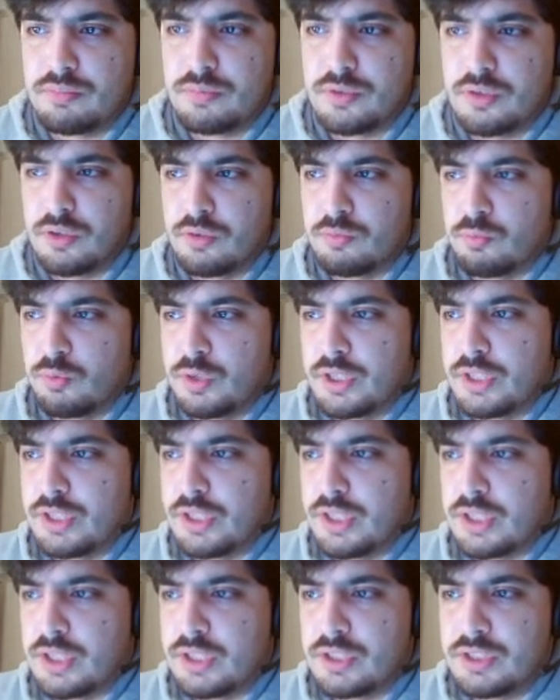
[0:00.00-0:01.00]
don't really
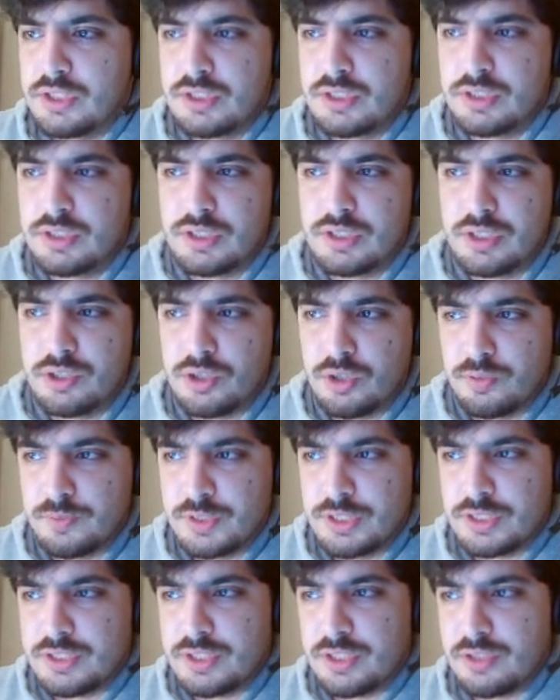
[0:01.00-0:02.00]
need a lot of
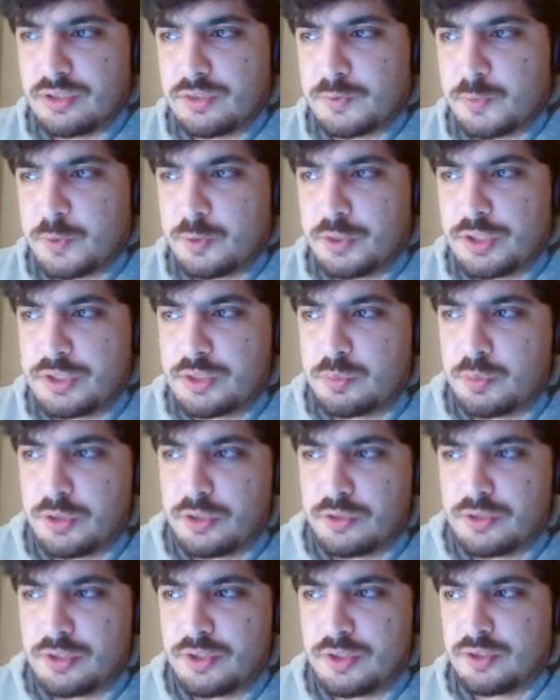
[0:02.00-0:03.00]
details for it
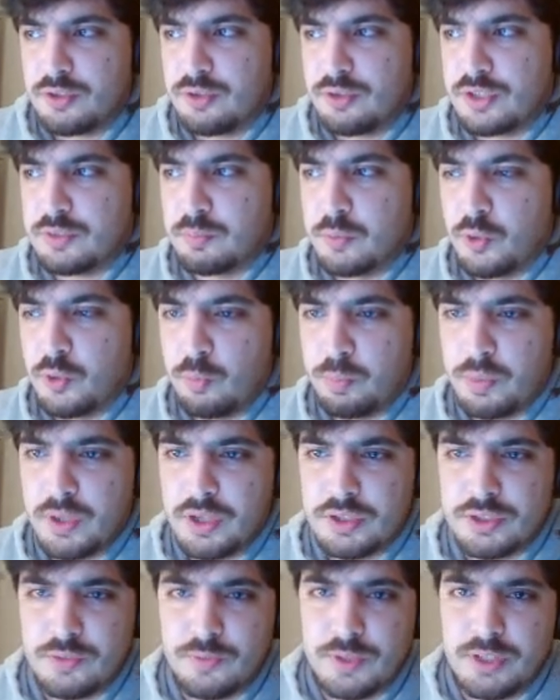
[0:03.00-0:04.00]
because it's only a small
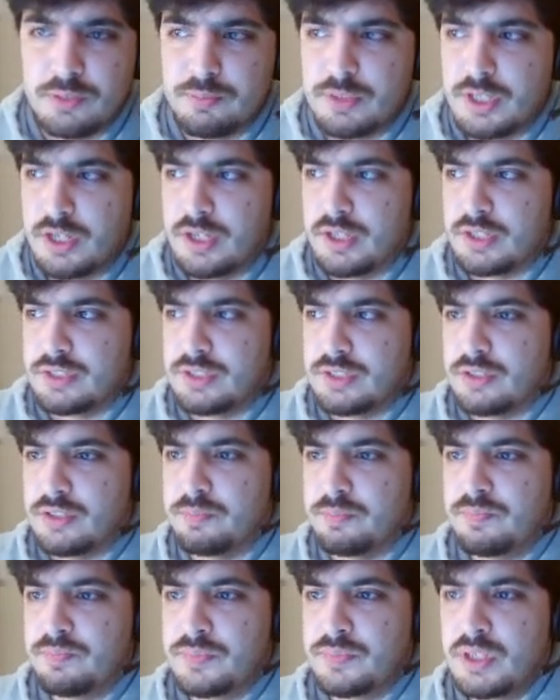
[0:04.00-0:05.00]
part of that character,
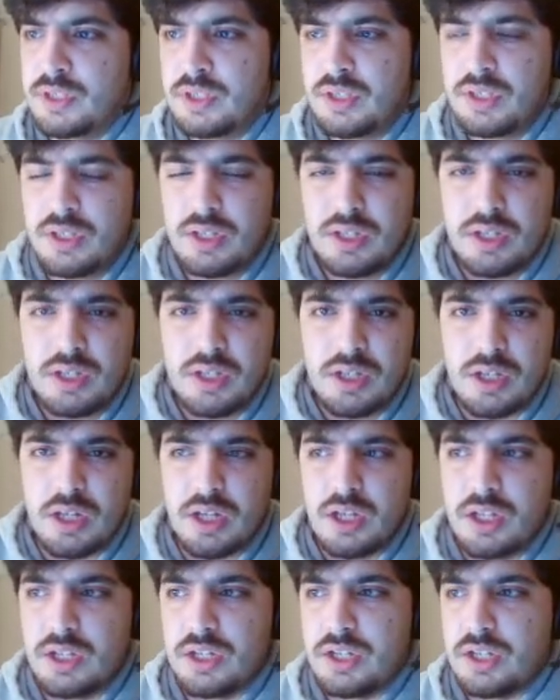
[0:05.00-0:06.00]

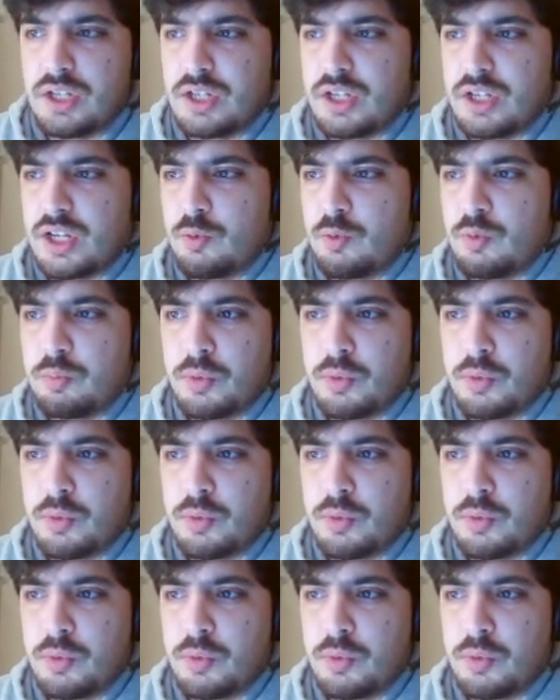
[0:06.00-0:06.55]
and it will